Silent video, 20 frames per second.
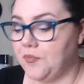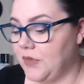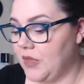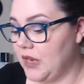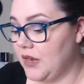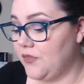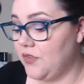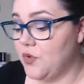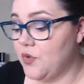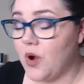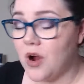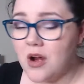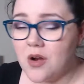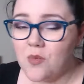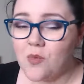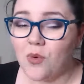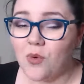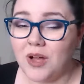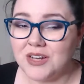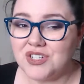if you aren't
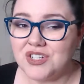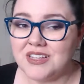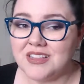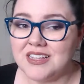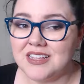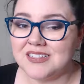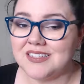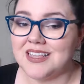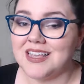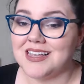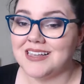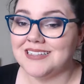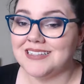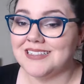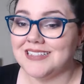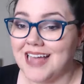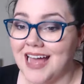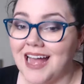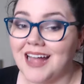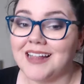watching this
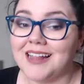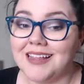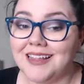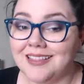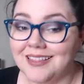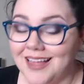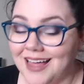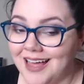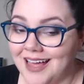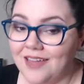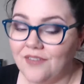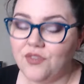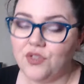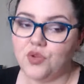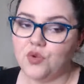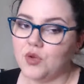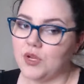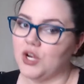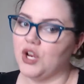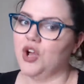exactly live, you
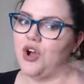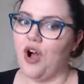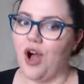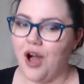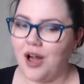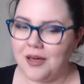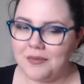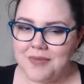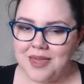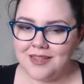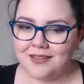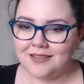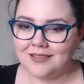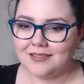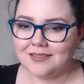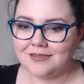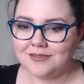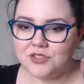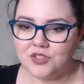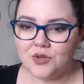can comment
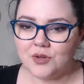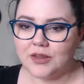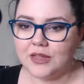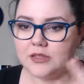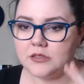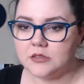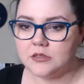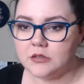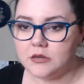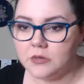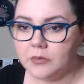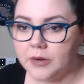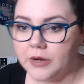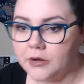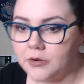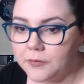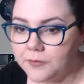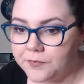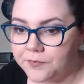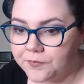so it gets a little weird.